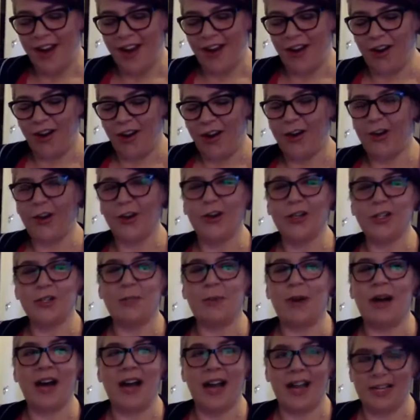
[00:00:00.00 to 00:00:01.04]
Our our girls
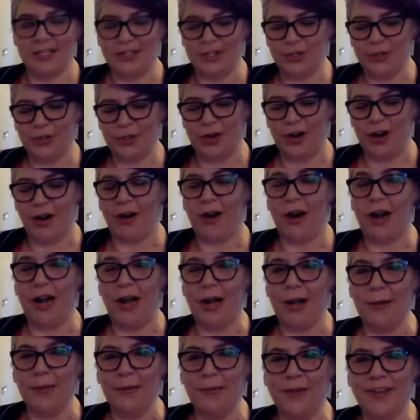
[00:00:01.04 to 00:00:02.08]
behind you are
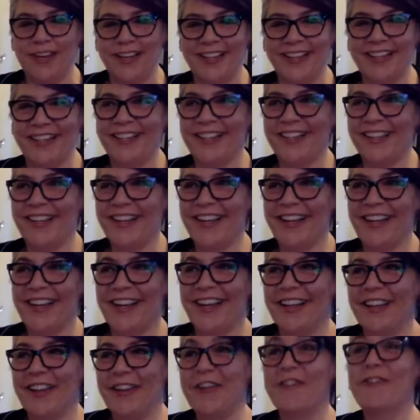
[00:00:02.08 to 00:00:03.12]
um
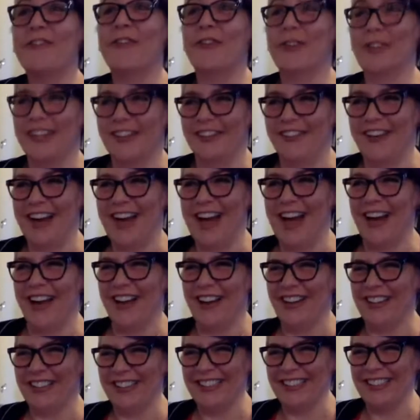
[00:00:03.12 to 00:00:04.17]
they're fooling around,
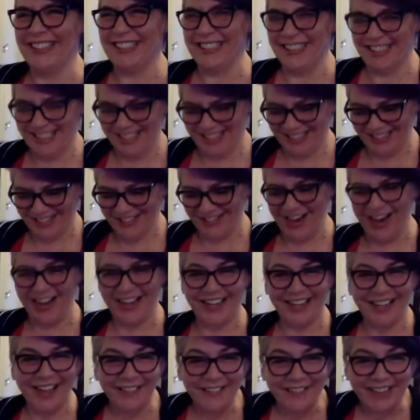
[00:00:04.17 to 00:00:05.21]
trying
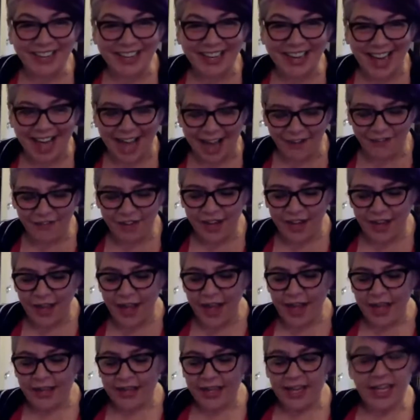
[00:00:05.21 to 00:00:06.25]
to get me to laugh.
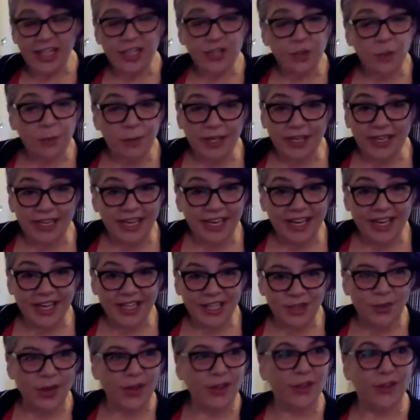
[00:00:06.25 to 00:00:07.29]
Kids will be
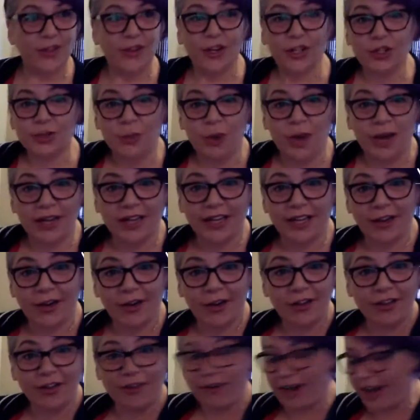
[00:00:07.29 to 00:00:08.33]
kids whether they're twenty
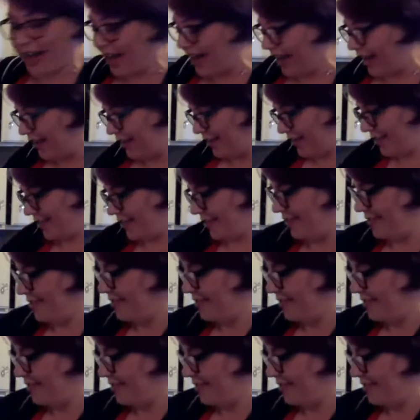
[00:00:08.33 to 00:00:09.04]
or they're eight.